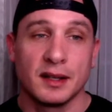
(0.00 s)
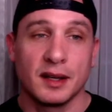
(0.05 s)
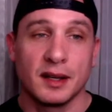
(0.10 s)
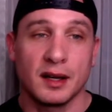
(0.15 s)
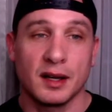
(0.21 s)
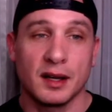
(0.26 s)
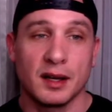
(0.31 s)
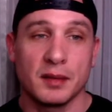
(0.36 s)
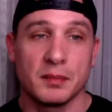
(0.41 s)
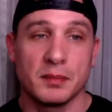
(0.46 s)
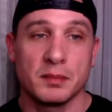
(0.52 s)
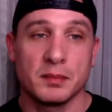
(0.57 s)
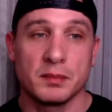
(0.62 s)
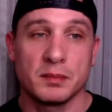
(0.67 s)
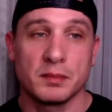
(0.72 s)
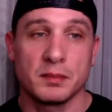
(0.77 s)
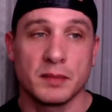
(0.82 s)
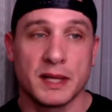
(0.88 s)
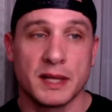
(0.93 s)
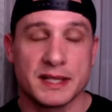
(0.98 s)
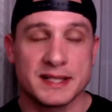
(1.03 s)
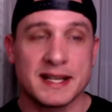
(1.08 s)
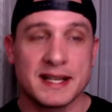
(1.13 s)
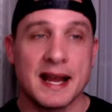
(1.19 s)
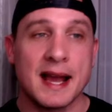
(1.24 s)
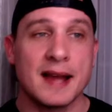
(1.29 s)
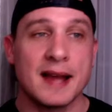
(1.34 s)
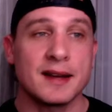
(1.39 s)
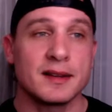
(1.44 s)
Um, it's
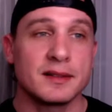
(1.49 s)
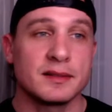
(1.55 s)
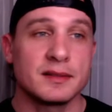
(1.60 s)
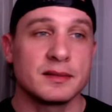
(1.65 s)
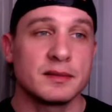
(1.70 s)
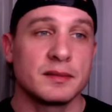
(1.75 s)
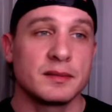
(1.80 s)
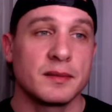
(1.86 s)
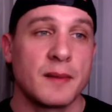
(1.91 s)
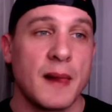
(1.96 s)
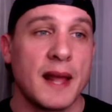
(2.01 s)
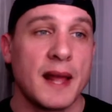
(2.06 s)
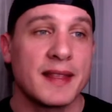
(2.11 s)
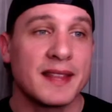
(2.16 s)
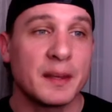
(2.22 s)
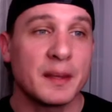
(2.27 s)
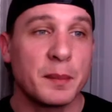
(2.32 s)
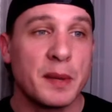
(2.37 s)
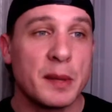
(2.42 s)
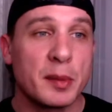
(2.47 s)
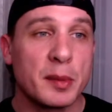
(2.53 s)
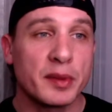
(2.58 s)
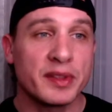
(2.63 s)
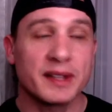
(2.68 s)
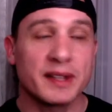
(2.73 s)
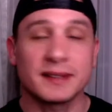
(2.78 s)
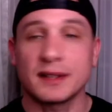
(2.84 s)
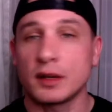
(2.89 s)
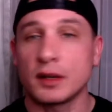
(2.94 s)
not, I think people
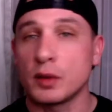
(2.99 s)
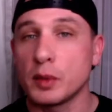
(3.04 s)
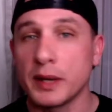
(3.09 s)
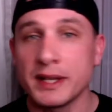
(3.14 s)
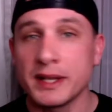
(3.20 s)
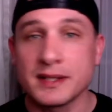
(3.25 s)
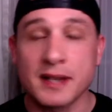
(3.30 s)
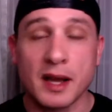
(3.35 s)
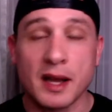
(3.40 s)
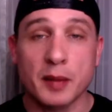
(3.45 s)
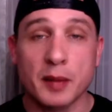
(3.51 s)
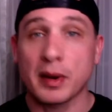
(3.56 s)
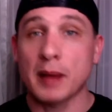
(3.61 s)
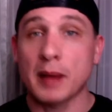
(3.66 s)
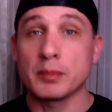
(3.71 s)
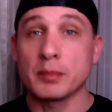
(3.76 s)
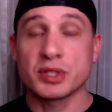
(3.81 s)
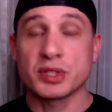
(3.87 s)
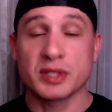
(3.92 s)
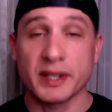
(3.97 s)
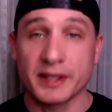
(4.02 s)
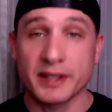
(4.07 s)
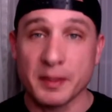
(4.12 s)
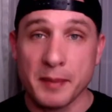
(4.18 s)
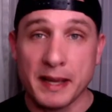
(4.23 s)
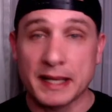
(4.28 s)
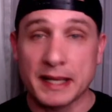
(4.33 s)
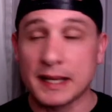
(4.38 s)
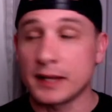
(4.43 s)
think that Hawaii's got a problem just like the
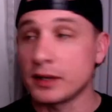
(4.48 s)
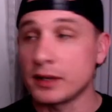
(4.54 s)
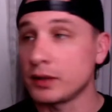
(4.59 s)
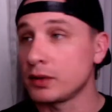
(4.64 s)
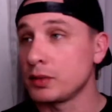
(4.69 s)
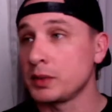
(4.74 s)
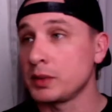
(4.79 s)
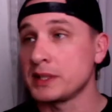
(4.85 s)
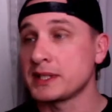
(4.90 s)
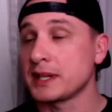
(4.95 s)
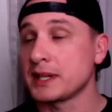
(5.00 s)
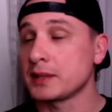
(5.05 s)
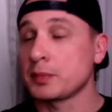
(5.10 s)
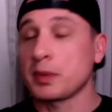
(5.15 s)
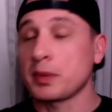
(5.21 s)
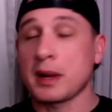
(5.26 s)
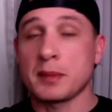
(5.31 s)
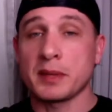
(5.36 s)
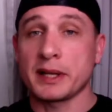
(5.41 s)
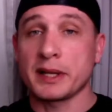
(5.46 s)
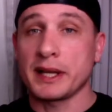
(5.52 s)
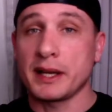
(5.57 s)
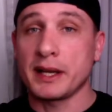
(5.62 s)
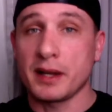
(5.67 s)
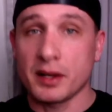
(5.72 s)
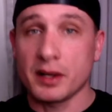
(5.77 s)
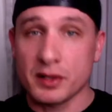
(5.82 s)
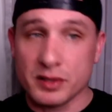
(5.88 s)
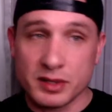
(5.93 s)
mainland, or Hawaii's got the problem like any
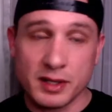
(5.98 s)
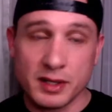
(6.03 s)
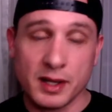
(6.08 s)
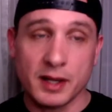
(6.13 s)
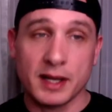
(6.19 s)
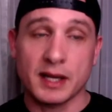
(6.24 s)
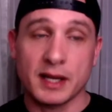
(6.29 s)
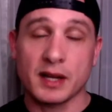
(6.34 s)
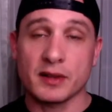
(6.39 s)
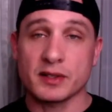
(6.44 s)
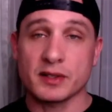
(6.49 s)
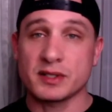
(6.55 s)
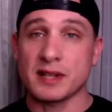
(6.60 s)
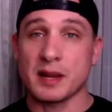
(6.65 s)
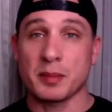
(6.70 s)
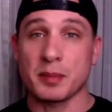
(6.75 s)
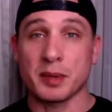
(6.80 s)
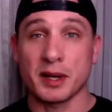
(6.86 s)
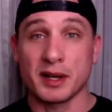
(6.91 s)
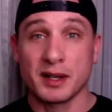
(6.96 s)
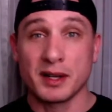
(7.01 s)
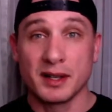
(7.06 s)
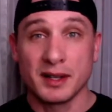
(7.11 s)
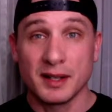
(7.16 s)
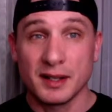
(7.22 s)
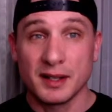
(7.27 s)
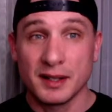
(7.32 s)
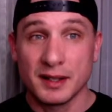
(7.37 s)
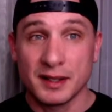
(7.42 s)
other, any other state, but
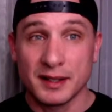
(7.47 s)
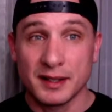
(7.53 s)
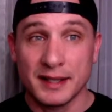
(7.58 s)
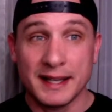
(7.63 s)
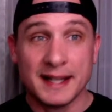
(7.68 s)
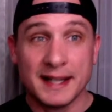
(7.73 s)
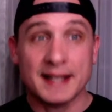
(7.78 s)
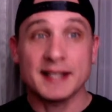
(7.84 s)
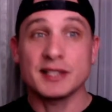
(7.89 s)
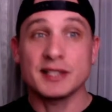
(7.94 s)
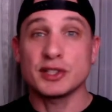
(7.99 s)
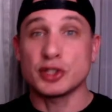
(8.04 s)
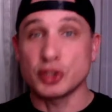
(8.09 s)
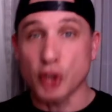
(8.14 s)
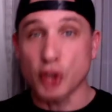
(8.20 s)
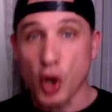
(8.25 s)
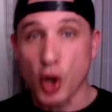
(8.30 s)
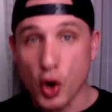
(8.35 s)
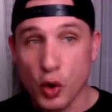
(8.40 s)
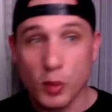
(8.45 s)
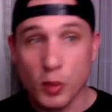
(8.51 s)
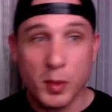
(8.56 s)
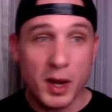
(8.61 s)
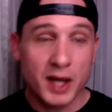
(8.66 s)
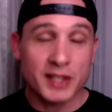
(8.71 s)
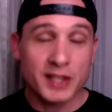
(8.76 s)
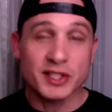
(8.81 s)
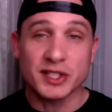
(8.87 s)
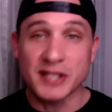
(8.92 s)
it is so
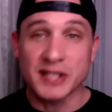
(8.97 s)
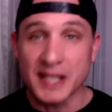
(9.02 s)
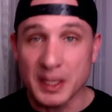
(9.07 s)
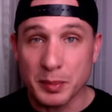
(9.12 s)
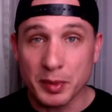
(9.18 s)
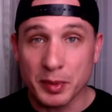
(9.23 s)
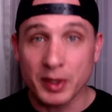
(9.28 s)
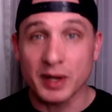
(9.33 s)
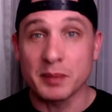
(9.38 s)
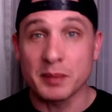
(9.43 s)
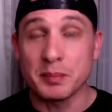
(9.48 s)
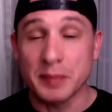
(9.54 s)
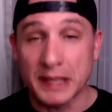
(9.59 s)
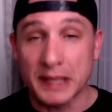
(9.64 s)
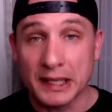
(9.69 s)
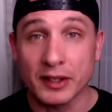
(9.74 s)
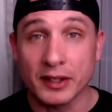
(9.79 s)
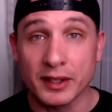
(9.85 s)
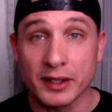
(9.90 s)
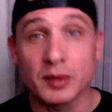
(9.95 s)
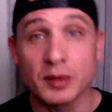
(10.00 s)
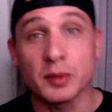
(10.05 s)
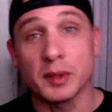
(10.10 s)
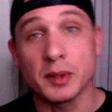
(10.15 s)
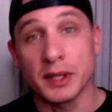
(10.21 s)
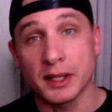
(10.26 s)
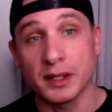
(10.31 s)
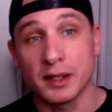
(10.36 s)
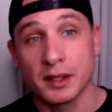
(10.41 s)
much deeper and bigger in
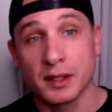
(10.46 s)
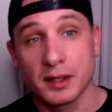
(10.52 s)
Hawaii.